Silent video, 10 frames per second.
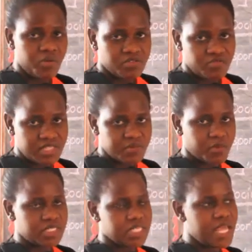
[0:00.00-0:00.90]
with
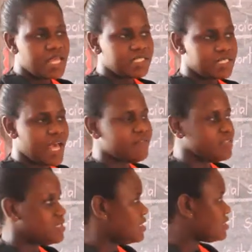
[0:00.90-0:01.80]
transport
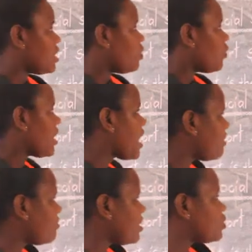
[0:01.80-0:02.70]
services. We
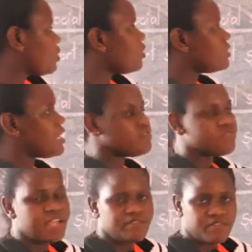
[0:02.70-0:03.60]
have what we call the
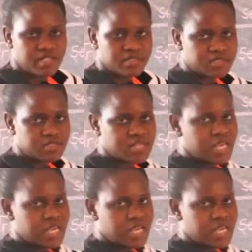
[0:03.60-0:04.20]
drivers,